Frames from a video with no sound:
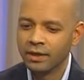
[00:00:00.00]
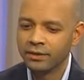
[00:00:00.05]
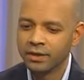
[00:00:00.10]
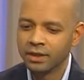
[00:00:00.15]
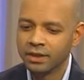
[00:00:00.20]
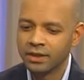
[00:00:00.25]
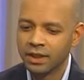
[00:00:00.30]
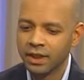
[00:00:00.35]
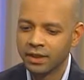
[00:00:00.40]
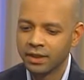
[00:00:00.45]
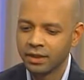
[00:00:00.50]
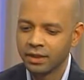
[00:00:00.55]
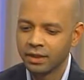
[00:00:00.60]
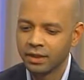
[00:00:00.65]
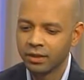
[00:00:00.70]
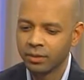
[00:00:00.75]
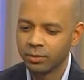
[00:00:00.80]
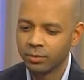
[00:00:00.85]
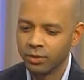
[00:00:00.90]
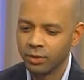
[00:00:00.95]
I think taking
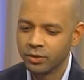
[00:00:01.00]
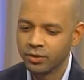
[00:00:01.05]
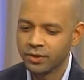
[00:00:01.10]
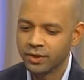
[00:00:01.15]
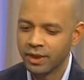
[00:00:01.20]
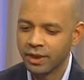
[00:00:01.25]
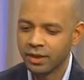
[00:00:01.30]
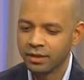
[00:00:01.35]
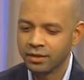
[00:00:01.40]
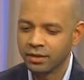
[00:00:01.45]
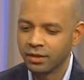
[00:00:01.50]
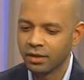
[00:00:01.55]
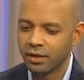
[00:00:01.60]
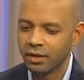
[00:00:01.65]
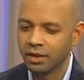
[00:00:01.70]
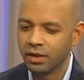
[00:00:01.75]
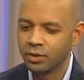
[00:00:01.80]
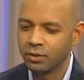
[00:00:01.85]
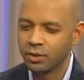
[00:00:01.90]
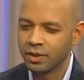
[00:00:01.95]
an approach that
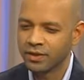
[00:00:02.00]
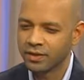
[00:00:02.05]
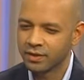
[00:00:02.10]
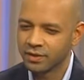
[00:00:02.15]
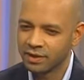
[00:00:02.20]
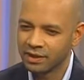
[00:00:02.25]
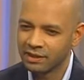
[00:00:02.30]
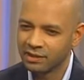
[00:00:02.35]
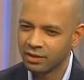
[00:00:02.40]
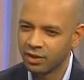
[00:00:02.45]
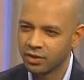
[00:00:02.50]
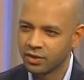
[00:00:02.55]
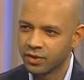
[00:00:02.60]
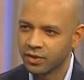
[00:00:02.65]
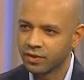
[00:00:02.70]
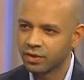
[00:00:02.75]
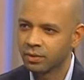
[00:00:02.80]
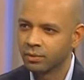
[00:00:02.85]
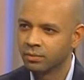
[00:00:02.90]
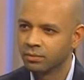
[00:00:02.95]
addresses the entire
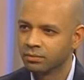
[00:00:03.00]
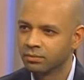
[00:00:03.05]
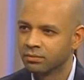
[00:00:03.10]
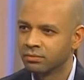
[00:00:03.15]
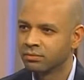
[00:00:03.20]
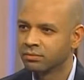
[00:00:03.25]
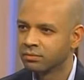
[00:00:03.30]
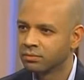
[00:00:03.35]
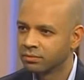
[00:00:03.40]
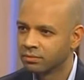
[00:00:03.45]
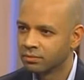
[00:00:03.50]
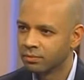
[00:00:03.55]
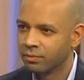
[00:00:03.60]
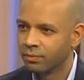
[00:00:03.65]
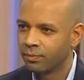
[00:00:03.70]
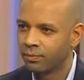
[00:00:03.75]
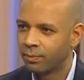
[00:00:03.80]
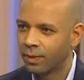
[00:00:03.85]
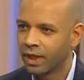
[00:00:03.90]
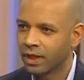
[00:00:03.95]
system,
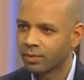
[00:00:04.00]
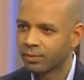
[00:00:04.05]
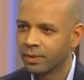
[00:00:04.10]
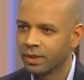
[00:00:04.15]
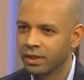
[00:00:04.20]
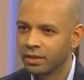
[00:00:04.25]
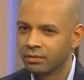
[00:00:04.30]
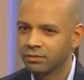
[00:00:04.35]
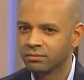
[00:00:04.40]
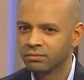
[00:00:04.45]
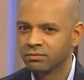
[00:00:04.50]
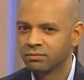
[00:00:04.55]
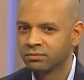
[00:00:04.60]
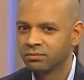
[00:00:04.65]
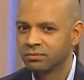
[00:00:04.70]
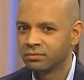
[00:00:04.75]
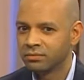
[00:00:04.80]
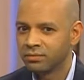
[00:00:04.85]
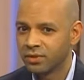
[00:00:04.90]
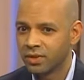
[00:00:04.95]
back pain,
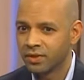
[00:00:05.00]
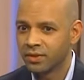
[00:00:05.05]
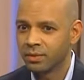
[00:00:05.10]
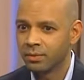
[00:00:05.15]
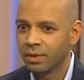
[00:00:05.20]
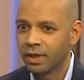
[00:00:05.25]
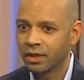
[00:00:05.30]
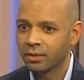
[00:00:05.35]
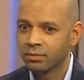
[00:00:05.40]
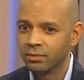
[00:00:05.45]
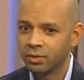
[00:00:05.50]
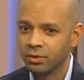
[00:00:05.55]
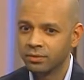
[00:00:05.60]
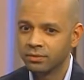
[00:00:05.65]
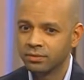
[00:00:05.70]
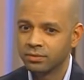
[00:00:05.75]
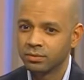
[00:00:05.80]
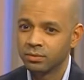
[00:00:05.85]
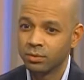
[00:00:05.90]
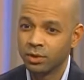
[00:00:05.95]
does the back
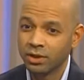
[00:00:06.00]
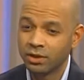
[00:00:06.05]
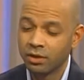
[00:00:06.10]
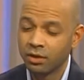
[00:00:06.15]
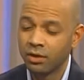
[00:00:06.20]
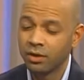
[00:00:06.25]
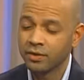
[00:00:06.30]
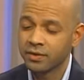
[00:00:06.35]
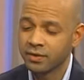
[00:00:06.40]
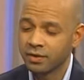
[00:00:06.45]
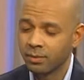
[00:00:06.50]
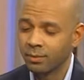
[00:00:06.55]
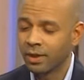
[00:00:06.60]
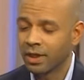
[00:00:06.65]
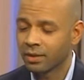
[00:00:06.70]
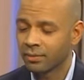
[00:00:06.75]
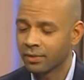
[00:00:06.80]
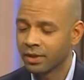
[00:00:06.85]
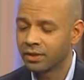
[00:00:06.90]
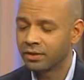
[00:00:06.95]
move? What caused the
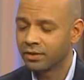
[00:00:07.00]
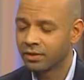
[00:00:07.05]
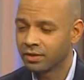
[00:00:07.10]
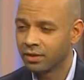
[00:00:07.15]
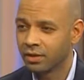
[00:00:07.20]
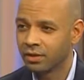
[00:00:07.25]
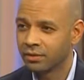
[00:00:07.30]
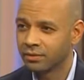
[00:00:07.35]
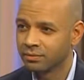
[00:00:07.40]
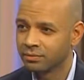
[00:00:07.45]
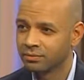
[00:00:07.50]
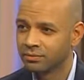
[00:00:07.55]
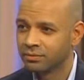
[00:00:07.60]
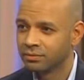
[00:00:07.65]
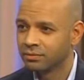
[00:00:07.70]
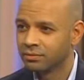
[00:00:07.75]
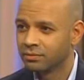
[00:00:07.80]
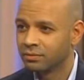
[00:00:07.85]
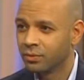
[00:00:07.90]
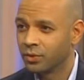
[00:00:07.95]
back pain to start?
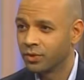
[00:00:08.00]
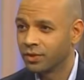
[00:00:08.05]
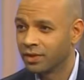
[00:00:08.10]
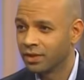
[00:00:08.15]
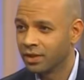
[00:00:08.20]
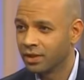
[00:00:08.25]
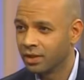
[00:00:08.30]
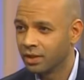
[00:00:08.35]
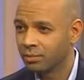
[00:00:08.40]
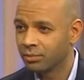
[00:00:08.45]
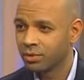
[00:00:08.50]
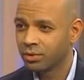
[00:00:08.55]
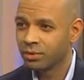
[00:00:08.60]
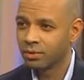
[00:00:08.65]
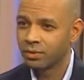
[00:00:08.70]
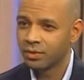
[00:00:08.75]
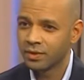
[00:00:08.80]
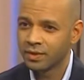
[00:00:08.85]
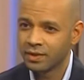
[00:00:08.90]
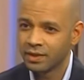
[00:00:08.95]
Was it the hip?
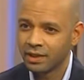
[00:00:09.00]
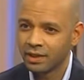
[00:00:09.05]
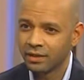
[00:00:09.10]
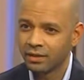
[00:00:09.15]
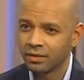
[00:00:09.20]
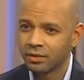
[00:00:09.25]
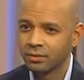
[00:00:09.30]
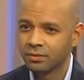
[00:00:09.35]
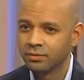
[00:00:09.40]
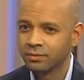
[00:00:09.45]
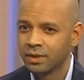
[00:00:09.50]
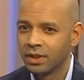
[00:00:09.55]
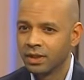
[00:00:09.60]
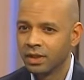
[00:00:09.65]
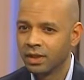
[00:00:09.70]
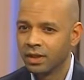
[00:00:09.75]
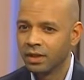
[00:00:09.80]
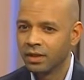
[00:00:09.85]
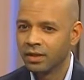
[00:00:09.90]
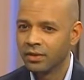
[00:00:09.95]
Was it the ankle?
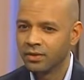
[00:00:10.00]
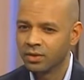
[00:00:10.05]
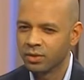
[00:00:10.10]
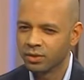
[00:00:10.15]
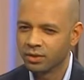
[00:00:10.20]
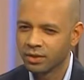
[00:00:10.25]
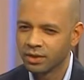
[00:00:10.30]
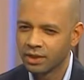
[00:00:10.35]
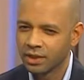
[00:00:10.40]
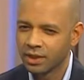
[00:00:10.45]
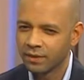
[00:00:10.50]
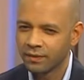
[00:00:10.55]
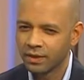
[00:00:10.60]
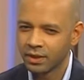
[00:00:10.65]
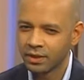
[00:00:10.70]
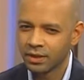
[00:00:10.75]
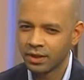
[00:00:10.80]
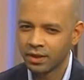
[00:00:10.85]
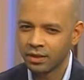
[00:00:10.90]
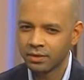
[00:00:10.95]
And so
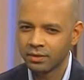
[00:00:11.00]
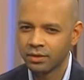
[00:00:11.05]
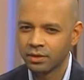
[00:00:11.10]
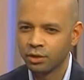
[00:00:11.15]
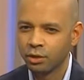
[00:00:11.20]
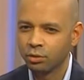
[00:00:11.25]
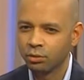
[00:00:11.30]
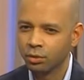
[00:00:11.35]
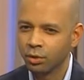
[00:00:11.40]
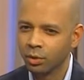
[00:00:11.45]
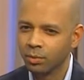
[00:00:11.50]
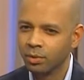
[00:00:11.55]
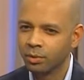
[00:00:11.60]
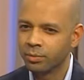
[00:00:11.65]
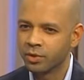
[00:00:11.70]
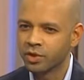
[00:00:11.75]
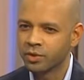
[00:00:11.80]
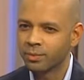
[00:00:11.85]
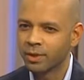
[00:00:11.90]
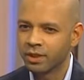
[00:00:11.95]
giving that global
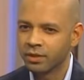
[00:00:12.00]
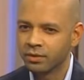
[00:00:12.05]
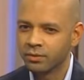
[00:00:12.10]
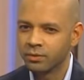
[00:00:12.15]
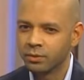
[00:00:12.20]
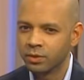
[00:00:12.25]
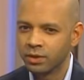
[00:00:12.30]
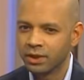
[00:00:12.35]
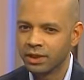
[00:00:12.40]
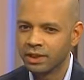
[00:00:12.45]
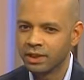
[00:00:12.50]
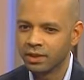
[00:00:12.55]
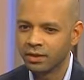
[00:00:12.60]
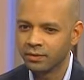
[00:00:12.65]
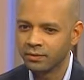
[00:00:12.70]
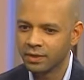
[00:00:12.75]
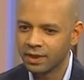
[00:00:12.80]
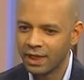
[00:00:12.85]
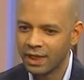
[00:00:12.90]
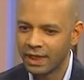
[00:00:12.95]
perspective really
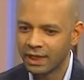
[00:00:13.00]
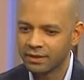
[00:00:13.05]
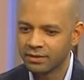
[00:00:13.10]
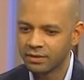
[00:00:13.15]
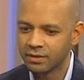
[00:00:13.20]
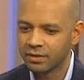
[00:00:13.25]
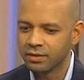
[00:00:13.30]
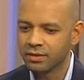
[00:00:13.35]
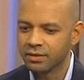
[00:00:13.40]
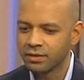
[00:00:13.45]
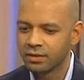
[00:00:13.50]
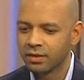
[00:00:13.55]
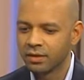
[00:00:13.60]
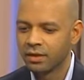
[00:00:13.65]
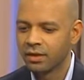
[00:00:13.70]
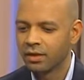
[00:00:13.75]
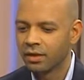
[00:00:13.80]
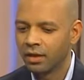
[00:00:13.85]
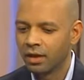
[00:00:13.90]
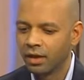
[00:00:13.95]
kind of enhances
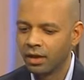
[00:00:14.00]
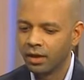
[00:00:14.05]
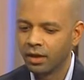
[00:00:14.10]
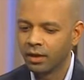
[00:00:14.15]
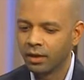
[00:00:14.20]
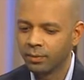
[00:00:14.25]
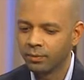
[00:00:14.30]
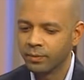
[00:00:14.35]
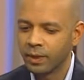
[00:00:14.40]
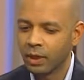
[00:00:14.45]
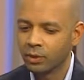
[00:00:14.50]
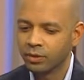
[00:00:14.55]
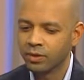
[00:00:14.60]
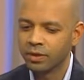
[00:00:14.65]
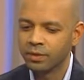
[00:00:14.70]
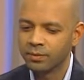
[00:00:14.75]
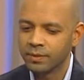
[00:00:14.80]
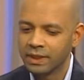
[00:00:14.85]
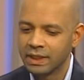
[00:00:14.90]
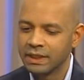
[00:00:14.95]

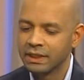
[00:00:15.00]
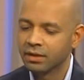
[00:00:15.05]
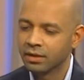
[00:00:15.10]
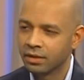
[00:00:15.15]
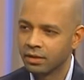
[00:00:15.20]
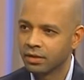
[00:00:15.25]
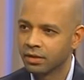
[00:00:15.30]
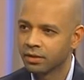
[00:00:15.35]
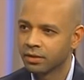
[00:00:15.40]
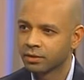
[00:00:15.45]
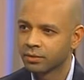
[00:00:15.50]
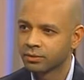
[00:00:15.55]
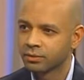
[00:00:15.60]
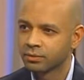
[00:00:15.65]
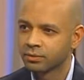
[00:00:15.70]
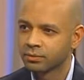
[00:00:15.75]
outcomes in the clinic.